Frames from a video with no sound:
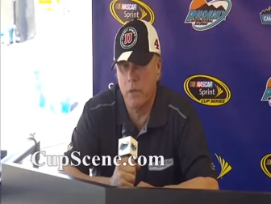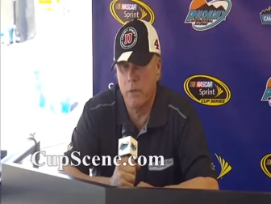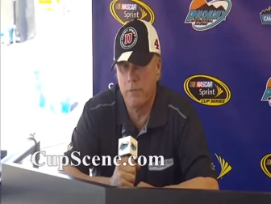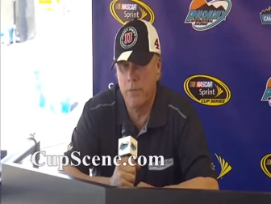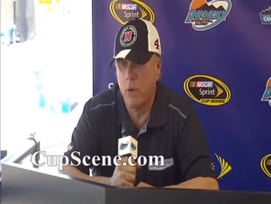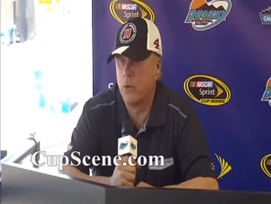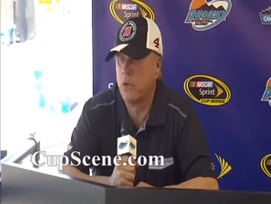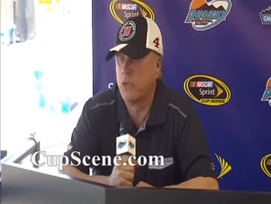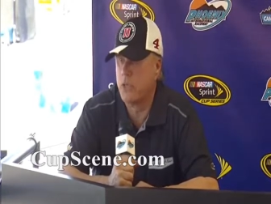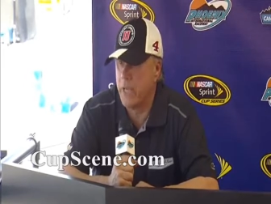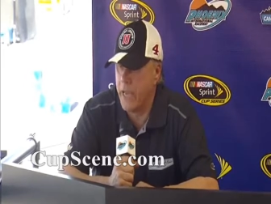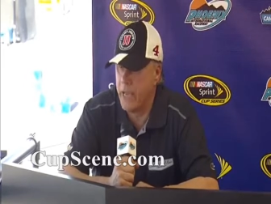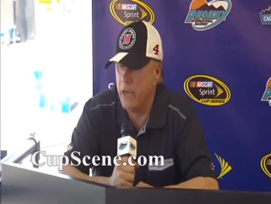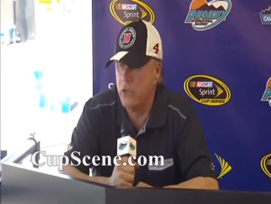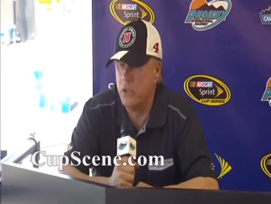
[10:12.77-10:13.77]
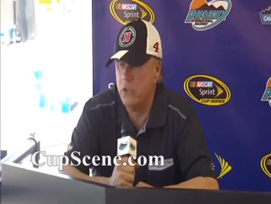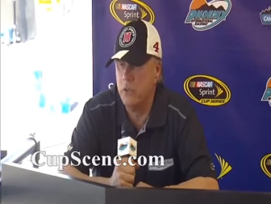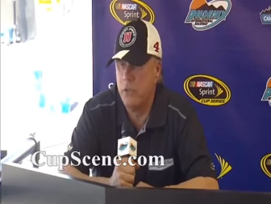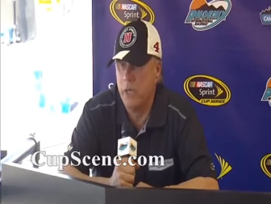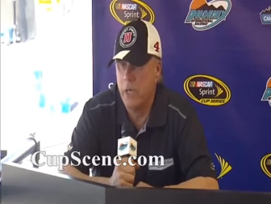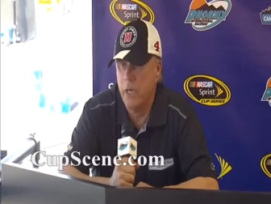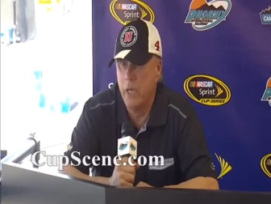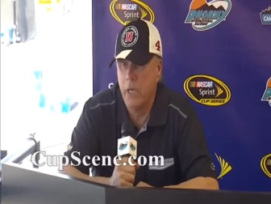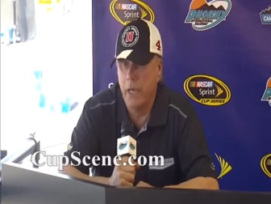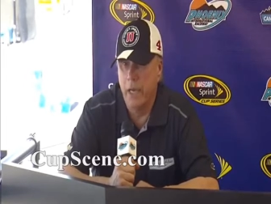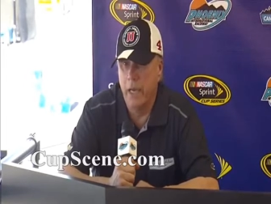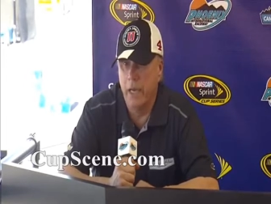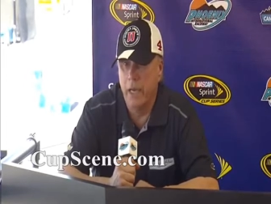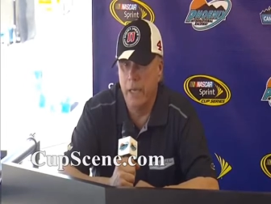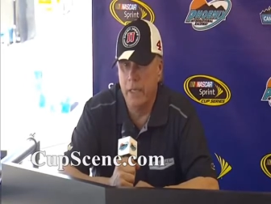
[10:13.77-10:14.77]
focused attitude,
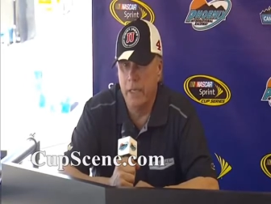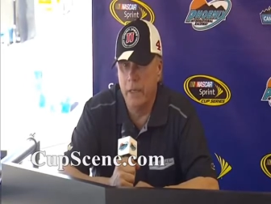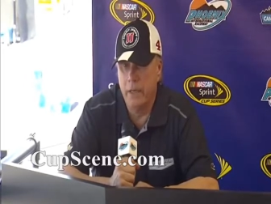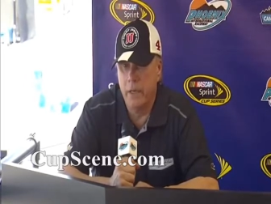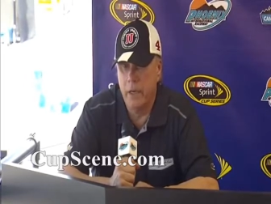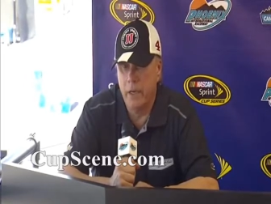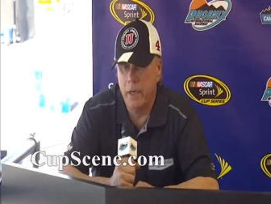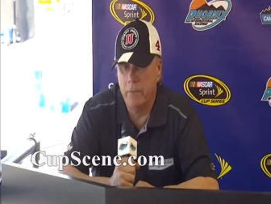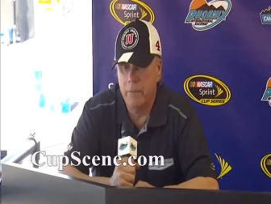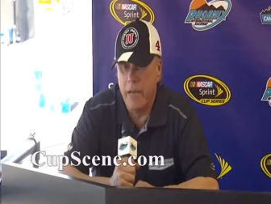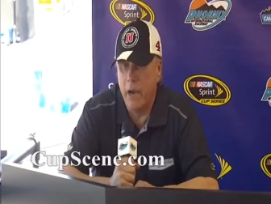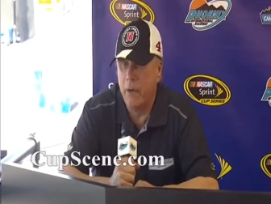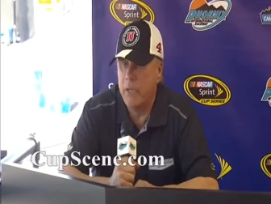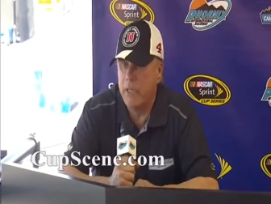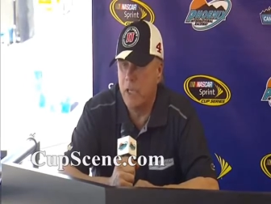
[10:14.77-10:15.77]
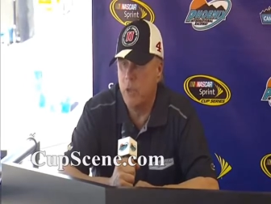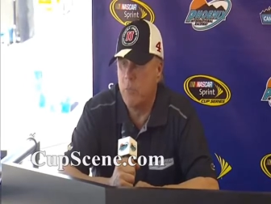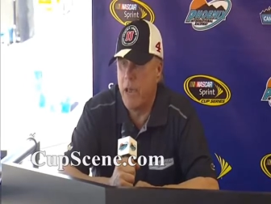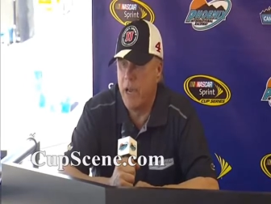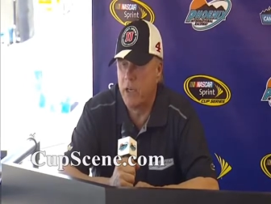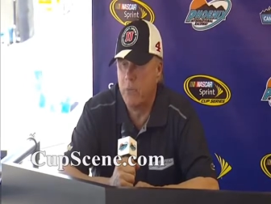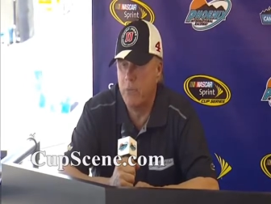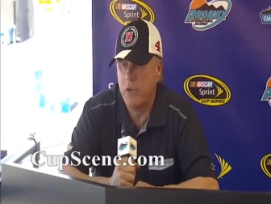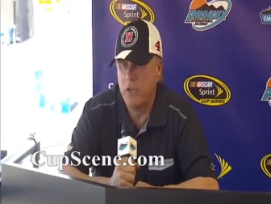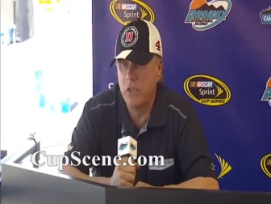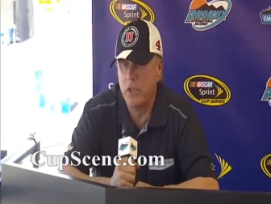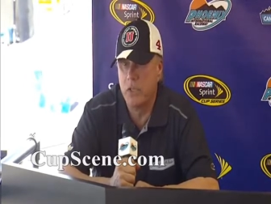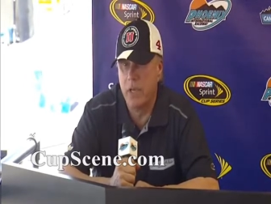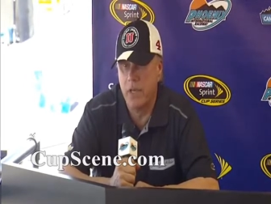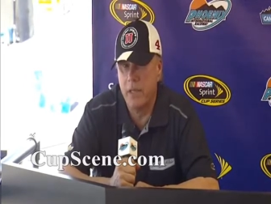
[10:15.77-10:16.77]
and now he can get back to
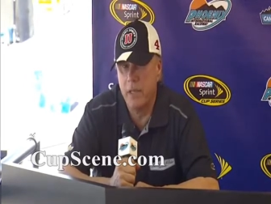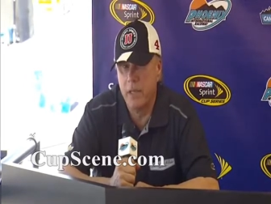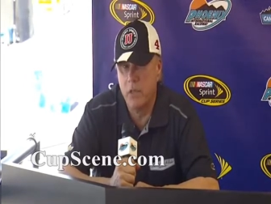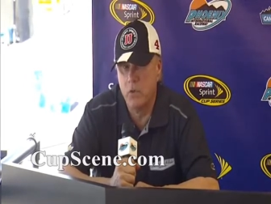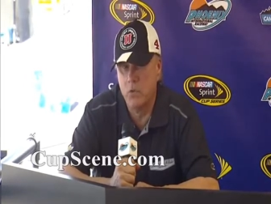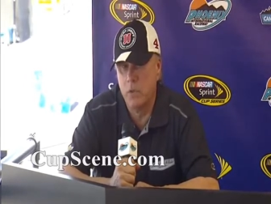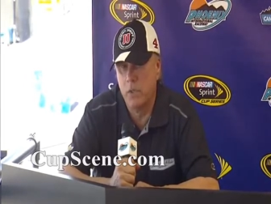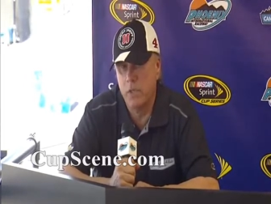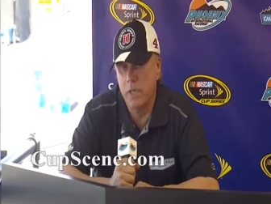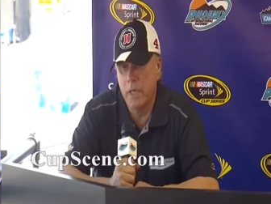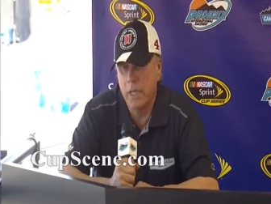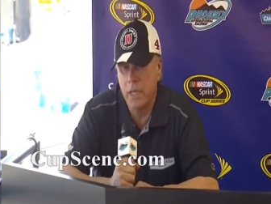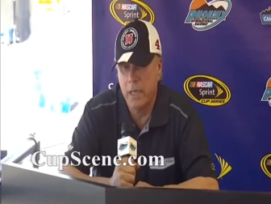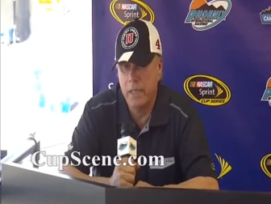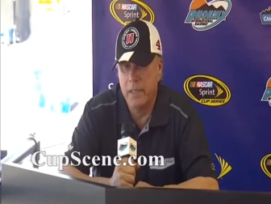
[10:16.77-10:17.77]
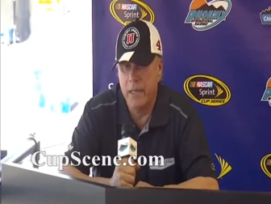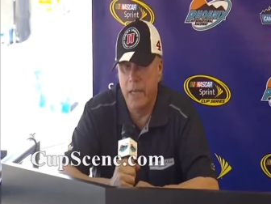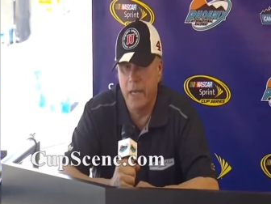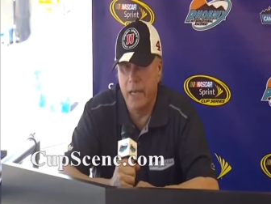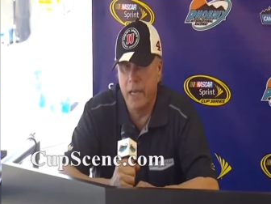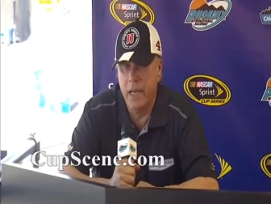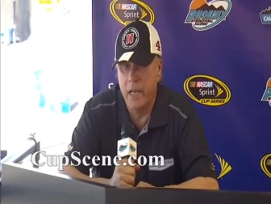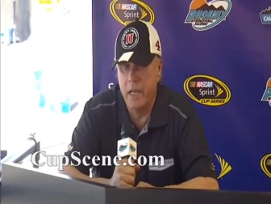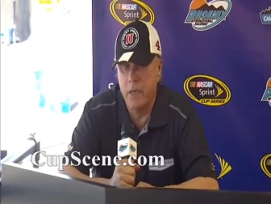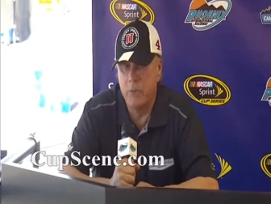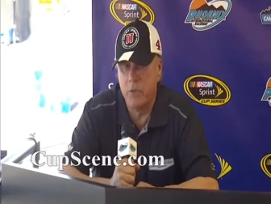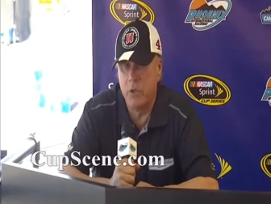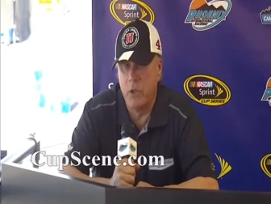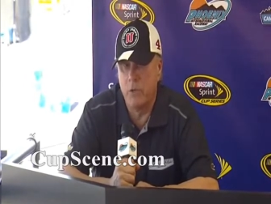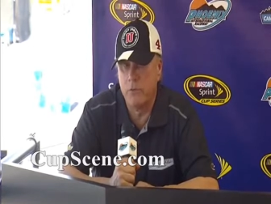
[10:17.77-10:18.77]
business, and I think he's really dedicated
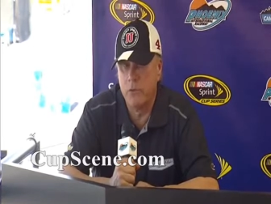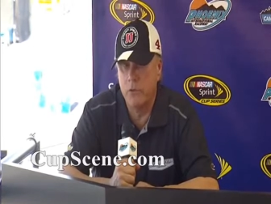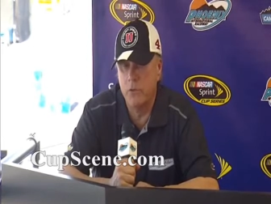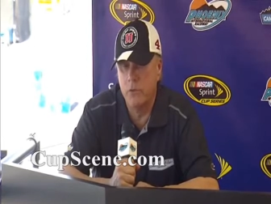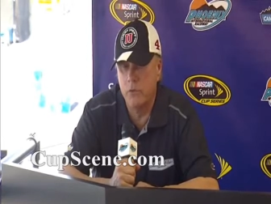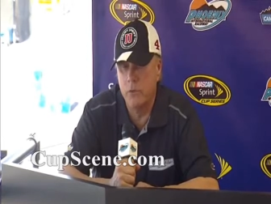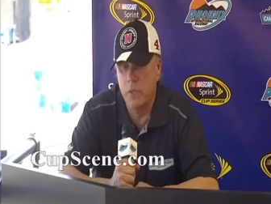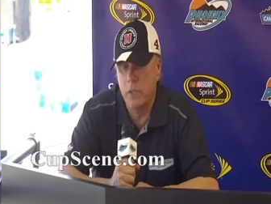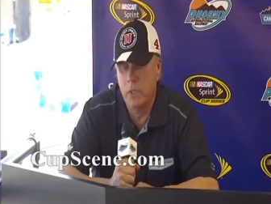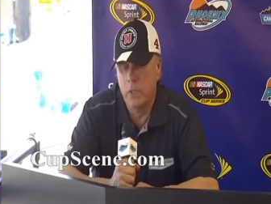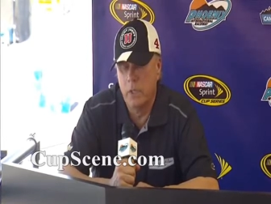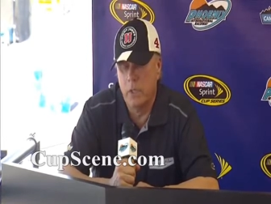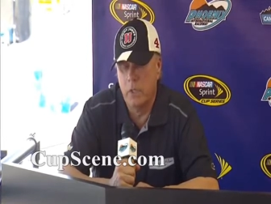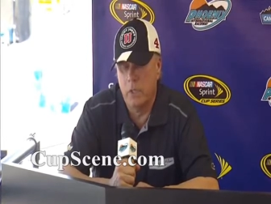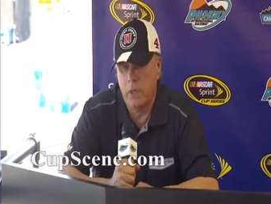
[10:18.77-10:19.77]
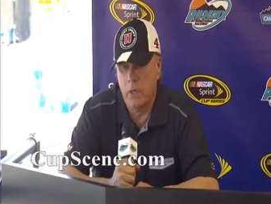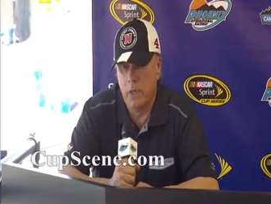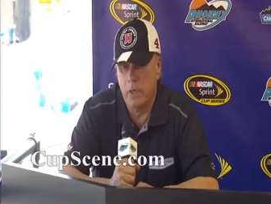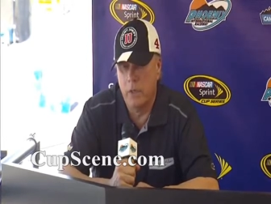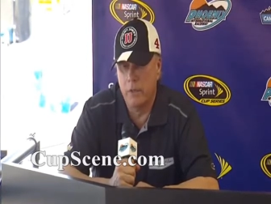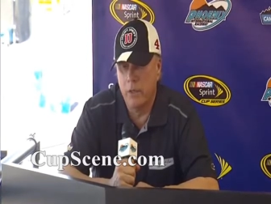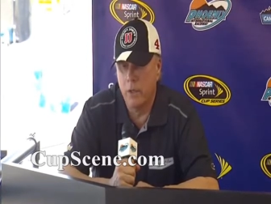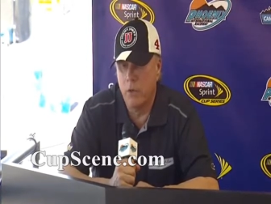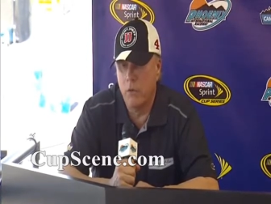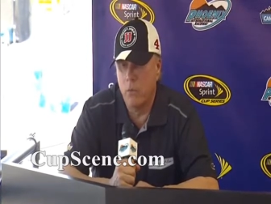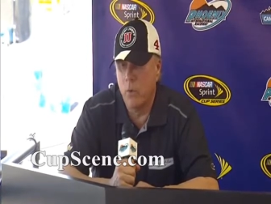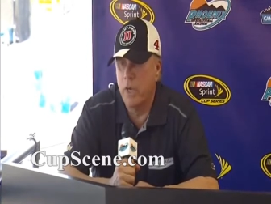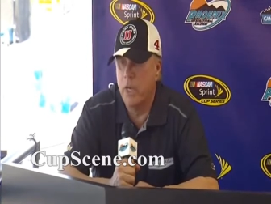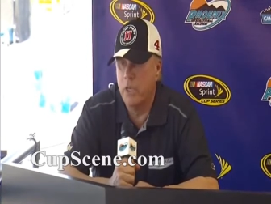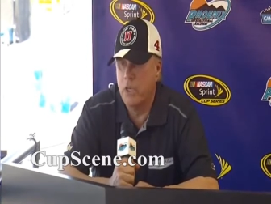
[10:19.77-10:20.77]
himself to, you know,
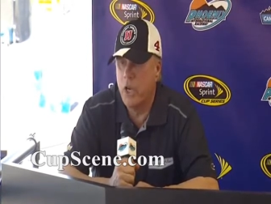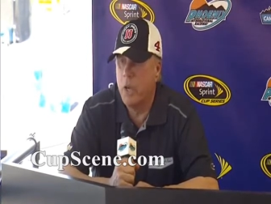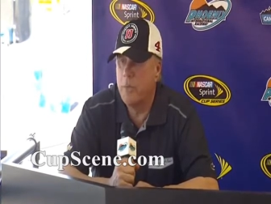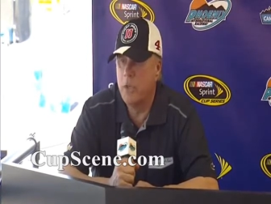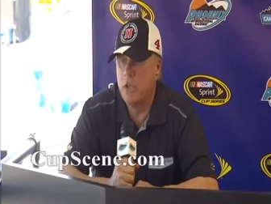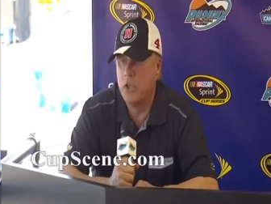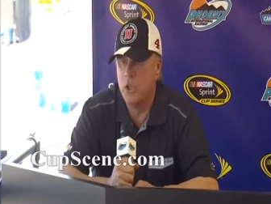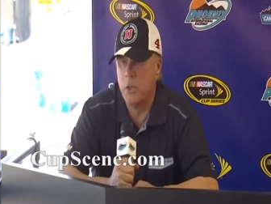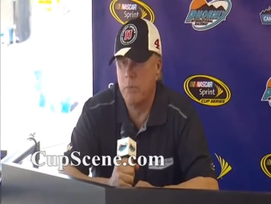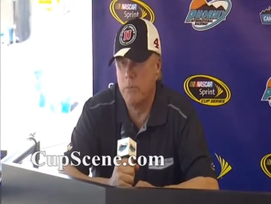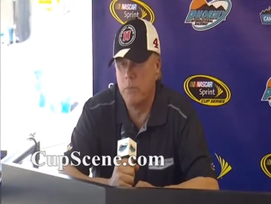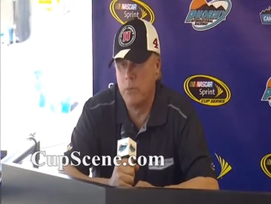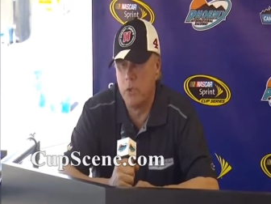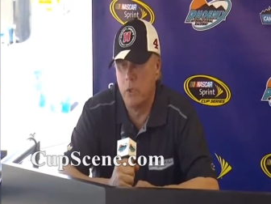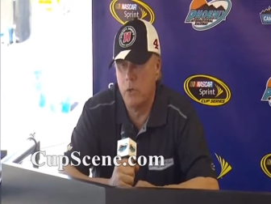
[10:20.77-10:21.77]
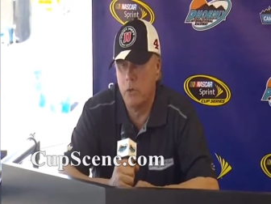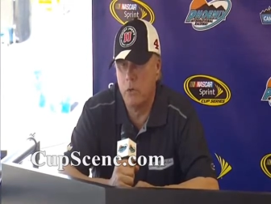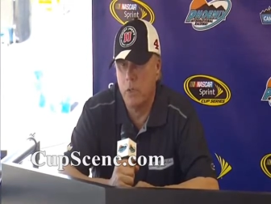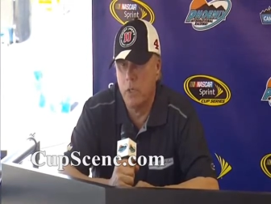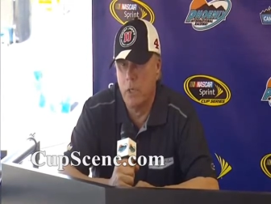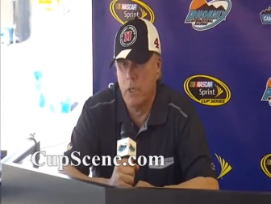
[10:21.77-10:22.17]
winning a championship. So